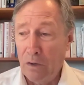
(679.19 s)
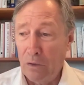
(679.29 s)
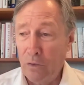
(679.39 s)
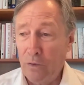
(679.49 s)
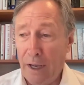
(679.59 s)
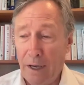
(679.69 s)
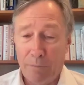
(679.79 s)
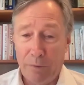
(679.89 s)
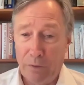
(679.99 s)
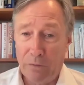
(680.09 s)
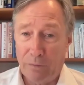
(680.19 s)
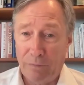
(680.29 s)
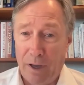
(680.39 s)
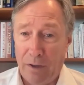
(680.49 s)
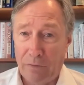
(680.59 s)
you can't produce it
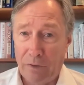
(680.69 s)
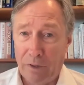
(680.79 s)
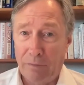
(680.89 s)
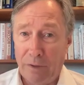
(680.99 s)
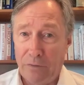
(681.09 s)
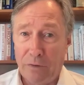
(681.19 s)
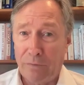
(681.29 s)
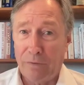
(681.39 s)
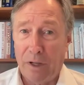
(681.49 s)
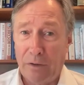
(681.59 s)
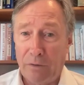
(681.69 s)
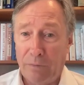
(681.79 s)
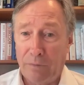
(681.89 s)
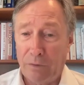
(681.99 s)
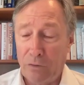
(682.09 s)
fast enough. It just flies
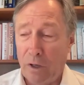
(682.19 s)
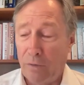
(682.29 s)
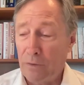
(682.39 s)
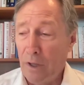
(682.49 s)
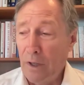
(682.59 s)
off the shelves.